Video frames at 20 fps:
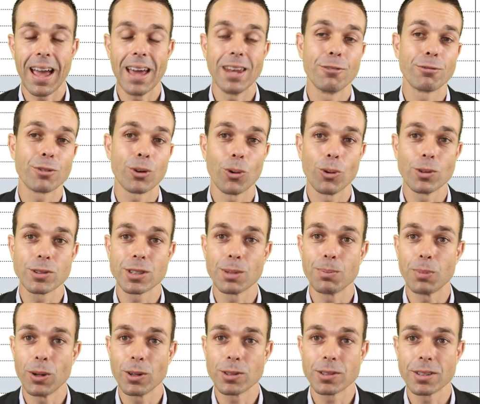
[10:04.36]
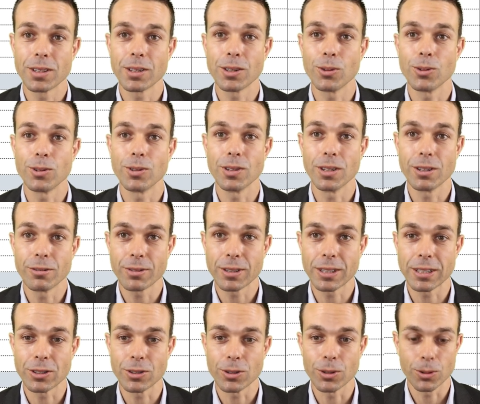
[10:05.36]
And of course, the person that you're
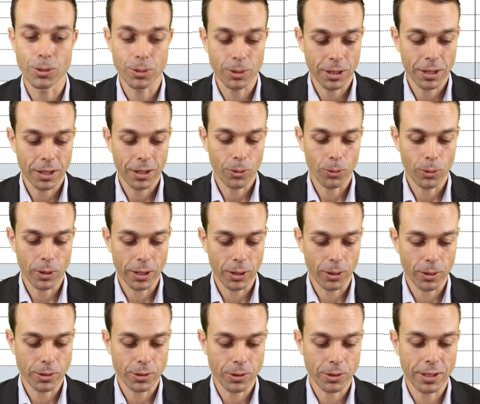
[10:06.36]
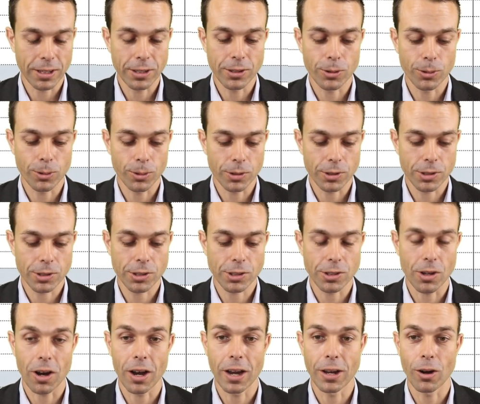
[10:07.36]
delivering to, we're going to need to
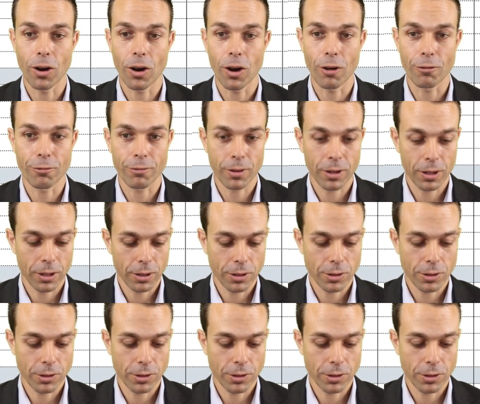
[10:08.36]
sign off.